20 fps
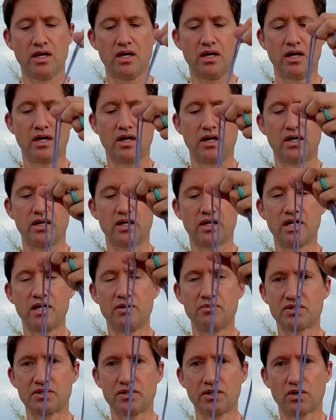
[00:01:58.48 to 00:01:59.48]
It
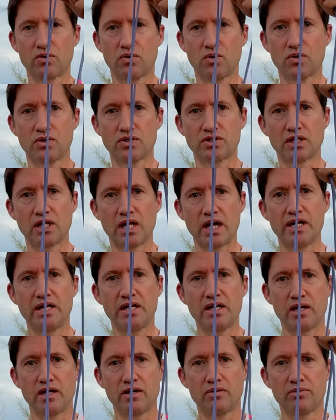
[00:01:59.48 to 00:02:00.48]
keeps the cords
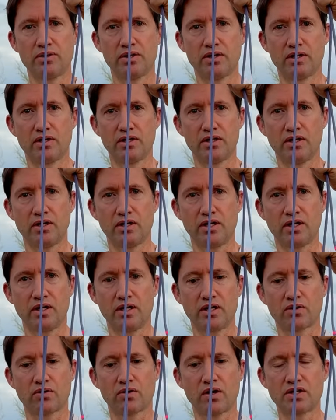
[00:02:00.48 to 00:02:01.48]
lined up
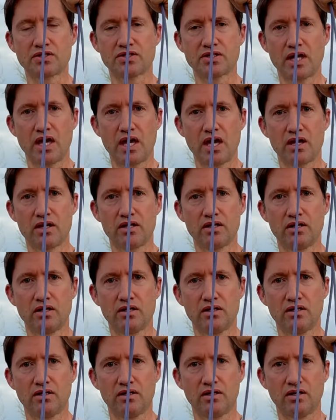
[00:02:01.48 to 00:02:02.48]
across the hand,
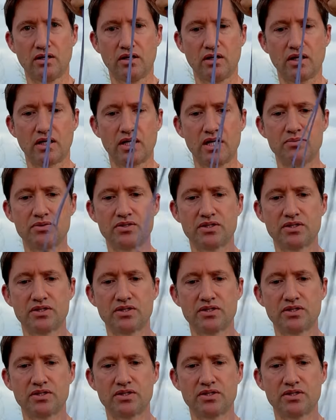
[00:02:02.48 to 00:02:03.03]
keeps